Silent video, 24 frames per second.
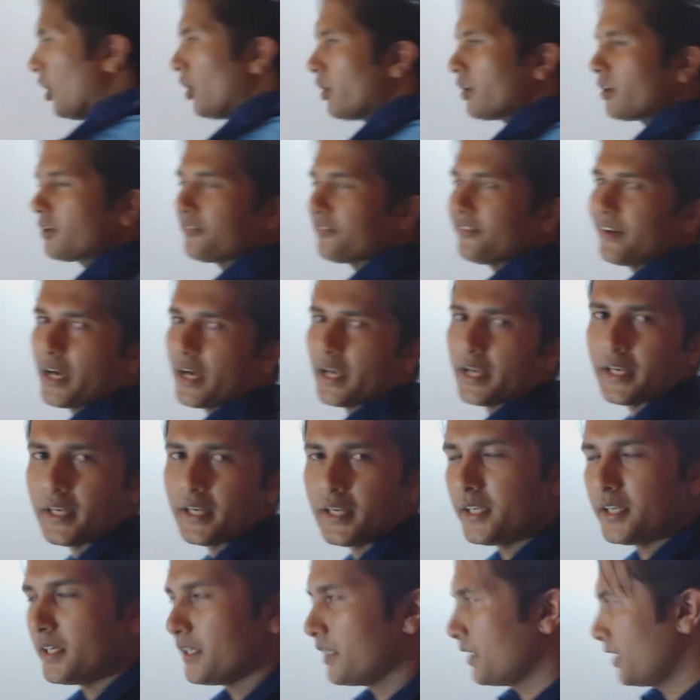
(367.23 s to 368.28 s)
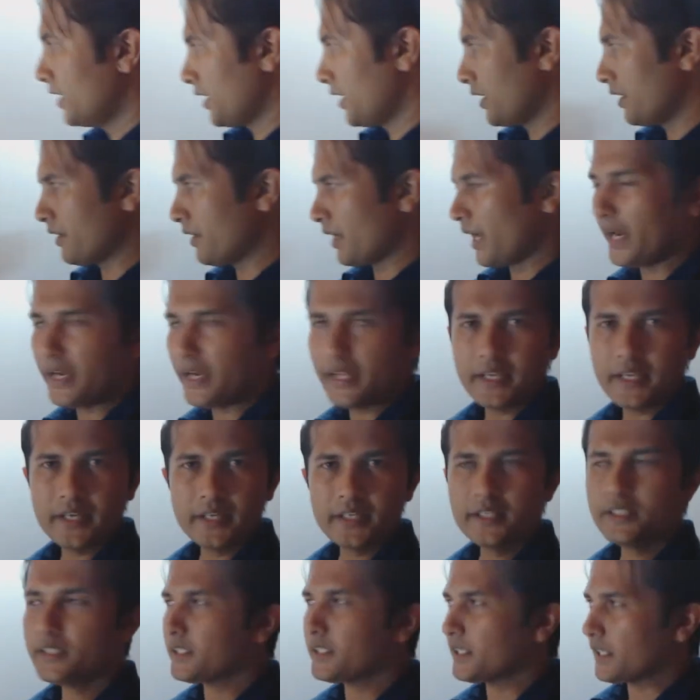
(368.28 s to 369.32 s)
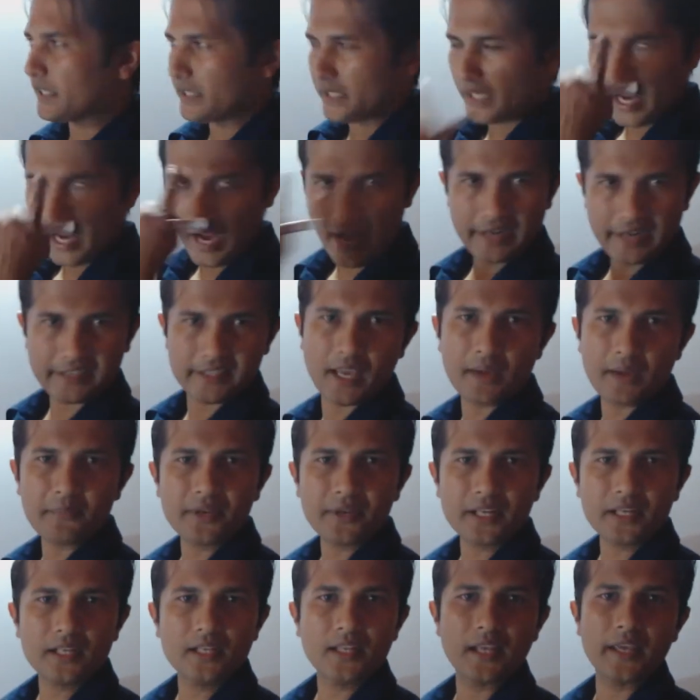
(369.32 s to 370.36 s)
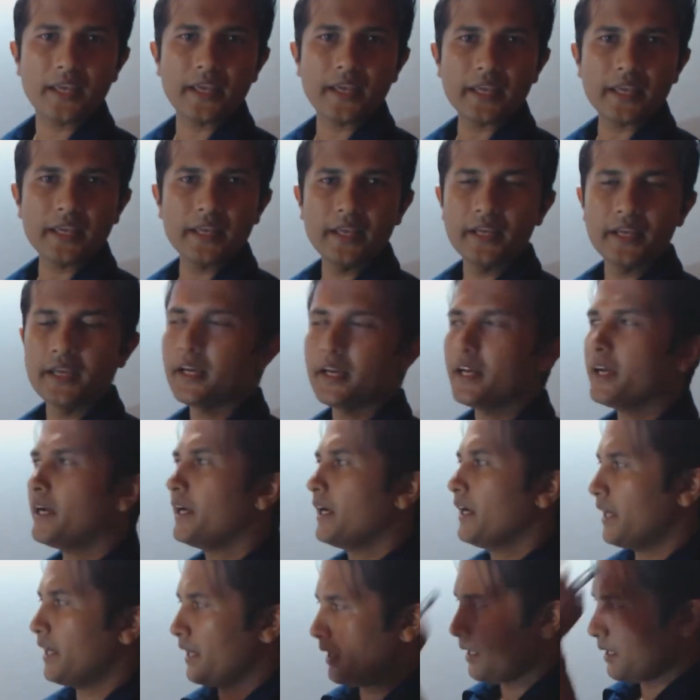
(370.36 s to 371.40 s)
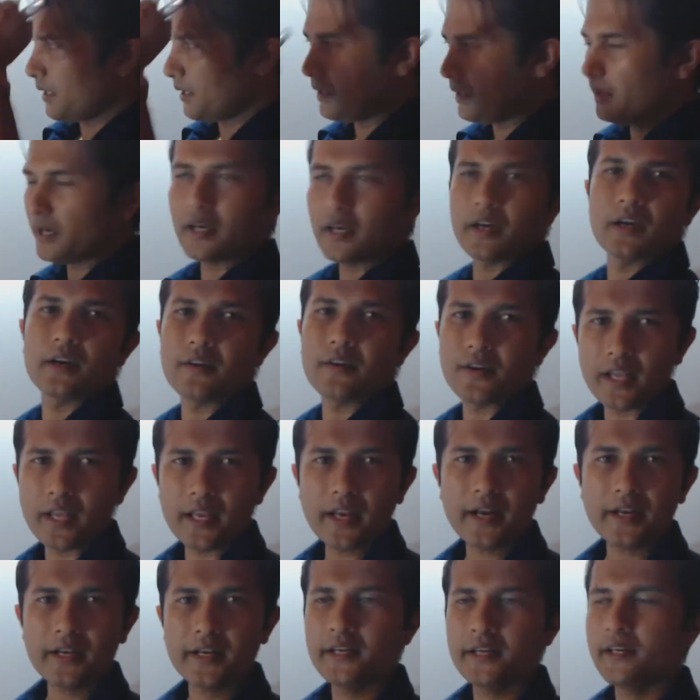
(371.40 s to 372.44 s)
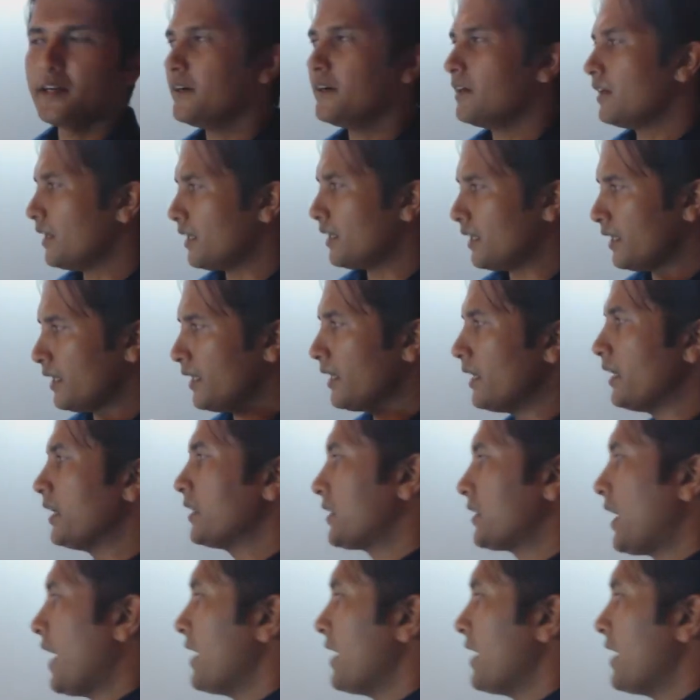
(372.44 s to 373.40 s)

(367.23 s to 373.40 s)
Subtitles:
order to find gradient at capital A, create a